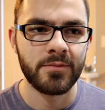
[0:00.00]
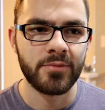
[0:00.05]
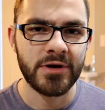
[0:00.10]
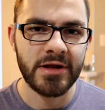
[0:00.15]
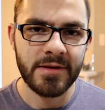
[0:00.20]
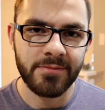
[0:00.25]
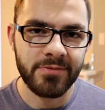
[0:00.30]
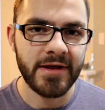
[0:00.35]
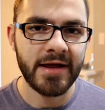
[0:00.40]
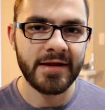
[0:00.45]

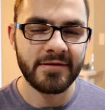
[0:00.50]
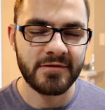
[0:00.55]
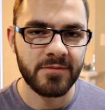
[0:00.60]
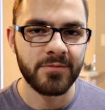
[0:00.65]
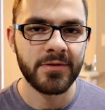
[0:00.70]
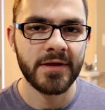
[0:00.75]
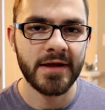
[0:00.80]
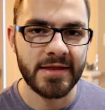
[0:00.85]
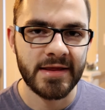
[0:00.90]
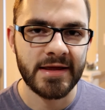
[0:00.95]
but he plans
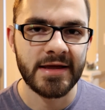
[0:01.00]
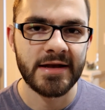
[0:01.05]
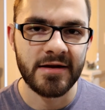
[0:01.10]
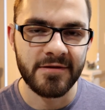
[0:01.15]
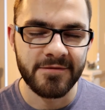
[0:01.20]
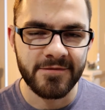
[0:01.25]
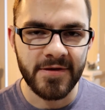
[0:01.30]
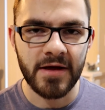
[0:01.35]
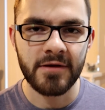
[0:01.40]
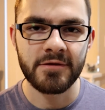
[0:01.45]
to play in the
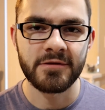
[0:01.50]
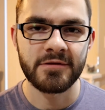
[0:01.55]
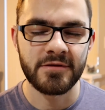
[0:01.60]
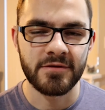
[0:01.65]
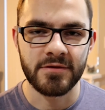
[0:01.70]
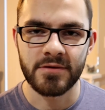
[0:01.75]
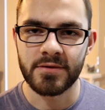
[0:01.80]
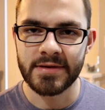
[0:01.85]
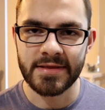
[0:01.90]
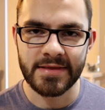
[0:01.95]
NFL
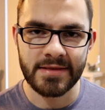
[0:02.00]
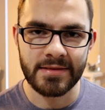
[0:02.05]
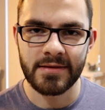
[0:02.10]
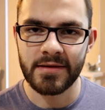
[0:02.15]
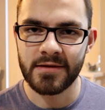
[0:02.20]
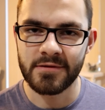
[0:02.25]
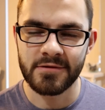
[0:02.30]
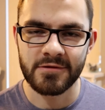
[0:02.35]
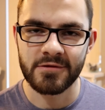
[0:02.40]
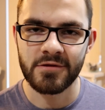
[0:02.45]
still,
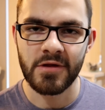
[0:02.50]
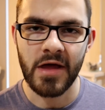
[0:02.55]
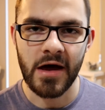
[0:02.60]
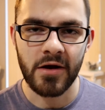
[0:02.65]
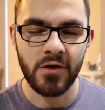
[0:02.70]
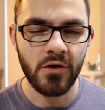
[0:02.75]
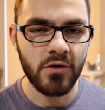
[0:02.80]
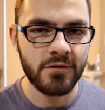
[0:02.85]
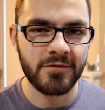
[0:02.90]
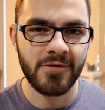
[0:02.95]
and it's
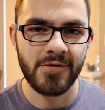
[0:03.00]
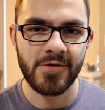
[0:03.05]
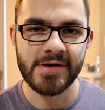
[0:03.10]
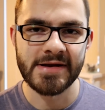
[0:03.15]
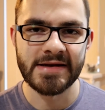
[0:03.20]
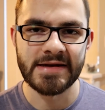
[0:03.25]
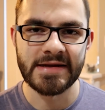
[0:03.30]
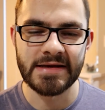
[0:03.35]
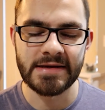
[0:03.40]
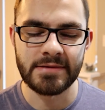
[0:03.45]
not over,
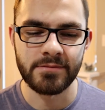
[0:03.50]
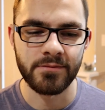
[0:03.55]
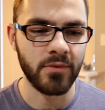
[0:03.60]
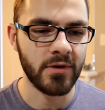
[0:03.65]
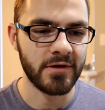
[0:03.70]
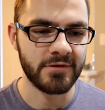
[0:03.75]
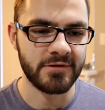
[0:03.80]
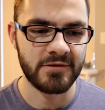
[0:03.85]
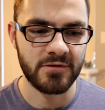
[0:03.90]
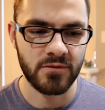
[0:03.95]
and he
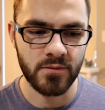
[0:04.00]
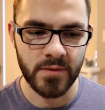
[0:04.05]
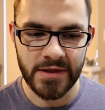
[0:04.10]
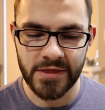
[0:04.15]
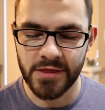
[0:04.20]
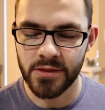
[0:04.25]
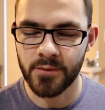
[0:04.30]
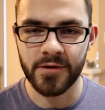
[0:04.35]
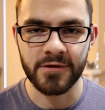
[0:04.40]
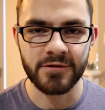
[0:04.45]
wants to
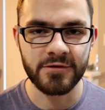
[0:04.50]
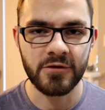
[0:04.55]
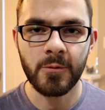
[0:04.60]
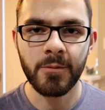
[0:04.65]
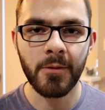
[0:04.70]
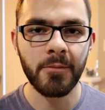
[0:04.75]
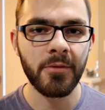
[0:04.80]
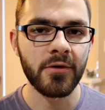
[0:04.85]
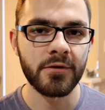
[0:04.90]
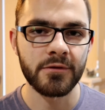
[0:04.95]
win 3
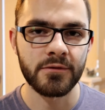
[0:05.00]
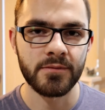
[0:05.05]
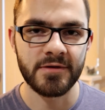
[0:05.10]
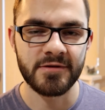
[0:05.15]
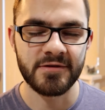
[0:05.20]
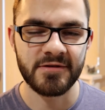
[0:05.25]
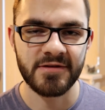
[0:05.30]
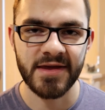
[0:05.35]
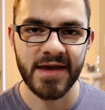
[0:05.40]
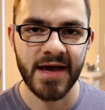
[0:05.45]
Super Bowls
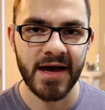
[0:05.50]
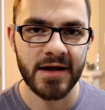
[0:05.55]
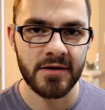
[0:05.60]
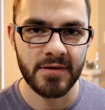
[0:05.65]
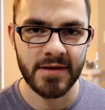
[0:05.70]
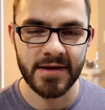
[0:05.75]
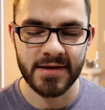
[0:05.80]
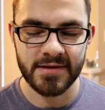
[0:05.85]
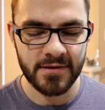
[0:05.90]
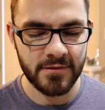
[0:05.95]
with
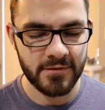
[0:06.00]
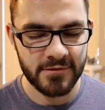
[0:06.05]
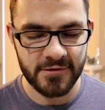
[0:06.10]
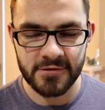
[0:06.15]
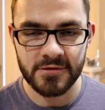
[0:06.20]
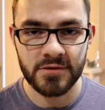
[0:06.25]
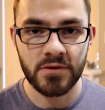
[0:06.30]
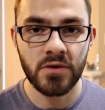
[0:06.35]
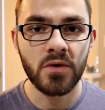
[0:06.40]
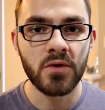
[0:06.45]
Seattle. Like, that was
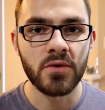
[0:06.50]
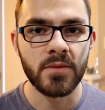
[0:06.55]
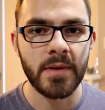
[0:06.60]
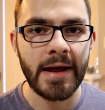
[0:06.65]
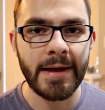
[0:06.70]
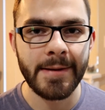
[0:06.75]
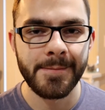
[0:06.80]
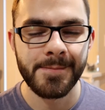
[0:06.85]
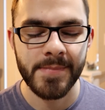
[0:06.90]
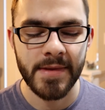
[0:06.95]
his goal,
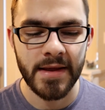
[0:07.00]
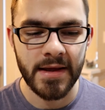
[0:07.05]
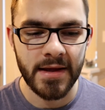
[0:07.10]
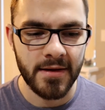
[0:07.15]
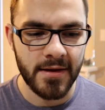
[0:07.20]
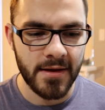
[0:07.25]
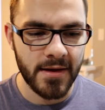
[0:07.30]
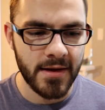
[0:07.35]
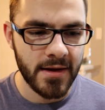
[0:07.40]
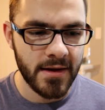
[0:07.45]
right?
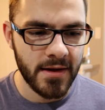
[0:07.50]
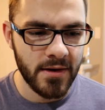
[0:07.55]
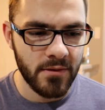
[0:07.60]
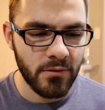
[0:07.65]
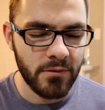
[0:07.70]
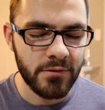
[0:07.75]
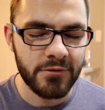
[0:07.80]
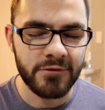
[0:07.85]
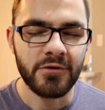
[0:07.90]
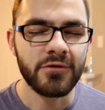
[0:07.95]

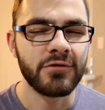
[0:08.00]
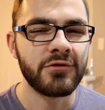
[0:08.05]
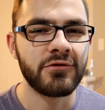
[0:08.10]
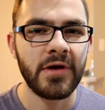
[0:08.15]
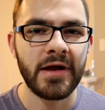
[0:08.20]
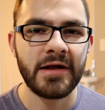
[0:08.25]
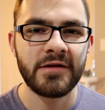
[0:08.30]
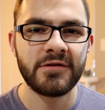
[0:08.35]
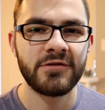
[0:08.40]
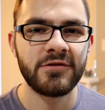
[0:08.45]
What was so
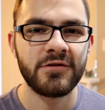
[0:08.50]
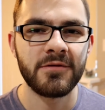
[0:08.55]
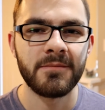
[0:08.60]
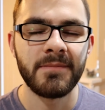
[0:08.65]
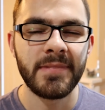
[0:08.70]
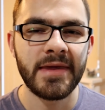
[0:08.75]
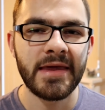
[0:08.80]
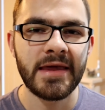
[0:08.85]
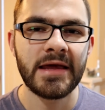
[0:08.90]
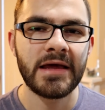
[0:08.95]
strange to
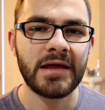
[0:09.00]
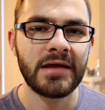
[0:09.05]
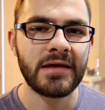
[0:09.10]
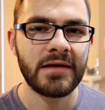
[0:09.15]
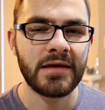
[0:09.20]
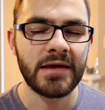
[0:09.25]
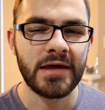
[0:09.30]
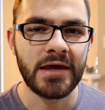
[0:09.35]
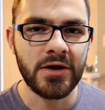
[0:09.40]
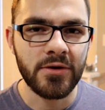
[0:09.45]
me
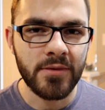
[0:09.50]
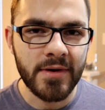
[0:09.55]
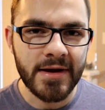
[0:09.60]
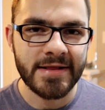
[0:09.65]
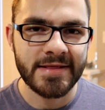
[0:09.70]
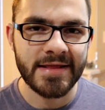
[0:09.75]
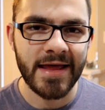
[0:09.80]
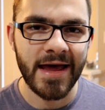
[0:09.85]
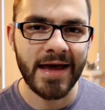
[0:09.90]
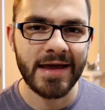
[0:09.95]

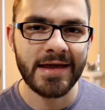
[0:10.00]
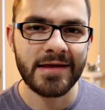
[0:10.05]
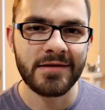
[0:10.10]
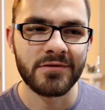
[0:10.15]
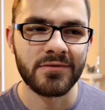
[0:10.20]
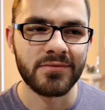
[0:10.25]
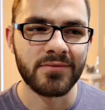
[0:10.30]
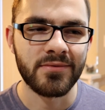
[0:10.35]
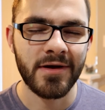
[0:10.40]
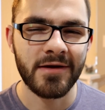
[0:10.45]
hearing that
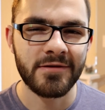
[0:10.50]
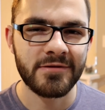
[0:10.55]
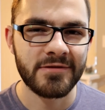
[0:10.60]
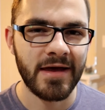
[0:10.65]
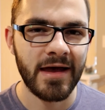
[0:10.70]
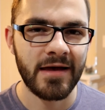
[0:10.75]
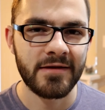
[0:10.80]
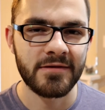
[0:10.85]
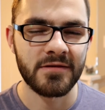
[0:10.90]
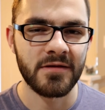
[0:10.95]
is
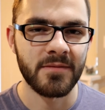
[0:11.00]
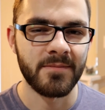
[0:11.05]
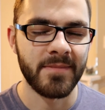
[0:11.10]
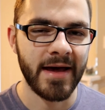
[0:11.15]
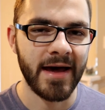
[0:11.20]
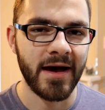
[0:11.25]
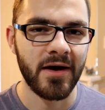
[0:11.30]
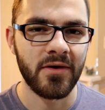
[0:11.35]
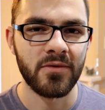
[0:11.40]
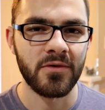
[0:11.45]
Russ has the
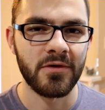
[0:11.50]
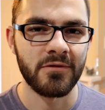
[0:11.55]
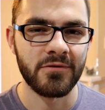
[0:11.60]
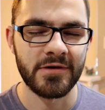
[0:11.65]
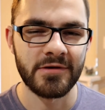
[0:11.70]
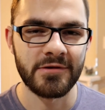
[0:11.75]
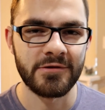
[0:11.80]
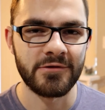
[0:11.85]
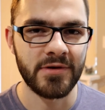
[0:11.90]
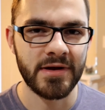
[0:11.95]
power
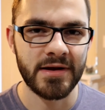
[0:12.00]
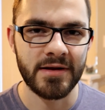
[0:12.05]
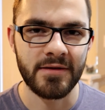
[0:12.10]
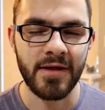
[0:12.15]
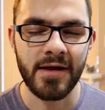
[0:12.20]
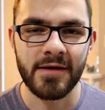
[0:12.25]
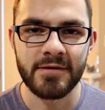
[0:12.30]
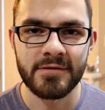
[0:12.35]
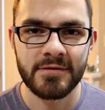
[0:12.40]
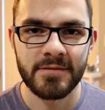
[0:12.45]
over his trade
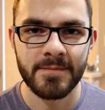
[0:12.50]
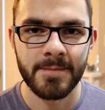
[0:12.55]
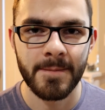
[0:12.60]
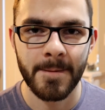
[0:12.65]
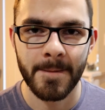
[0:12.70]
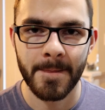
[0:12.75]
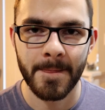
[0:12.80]
clause.